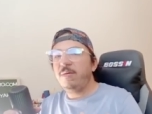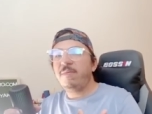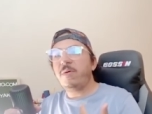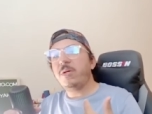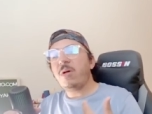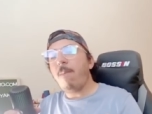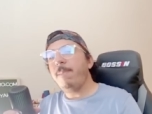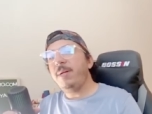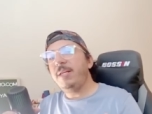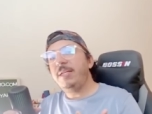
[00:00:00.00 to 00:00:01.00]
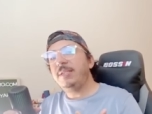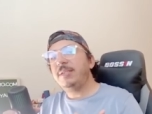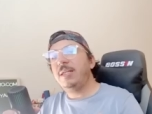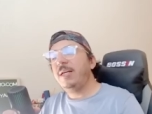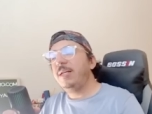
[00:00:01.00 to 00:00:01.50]
for companies
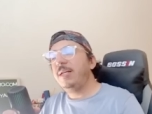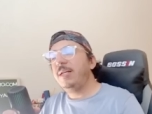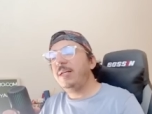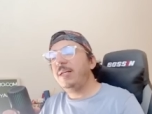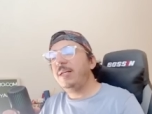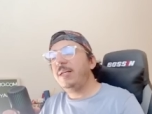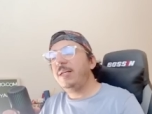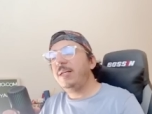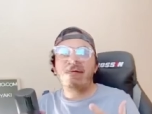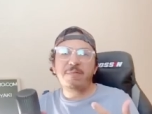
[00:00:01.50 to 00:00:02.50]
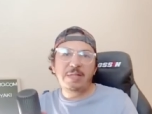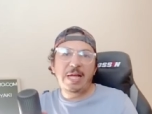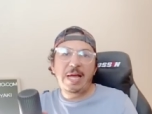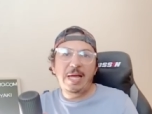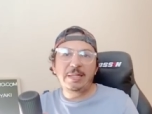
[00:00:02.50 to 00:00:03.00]
that have been
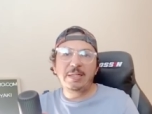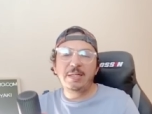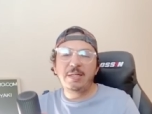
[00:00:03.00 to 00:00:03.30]
flagged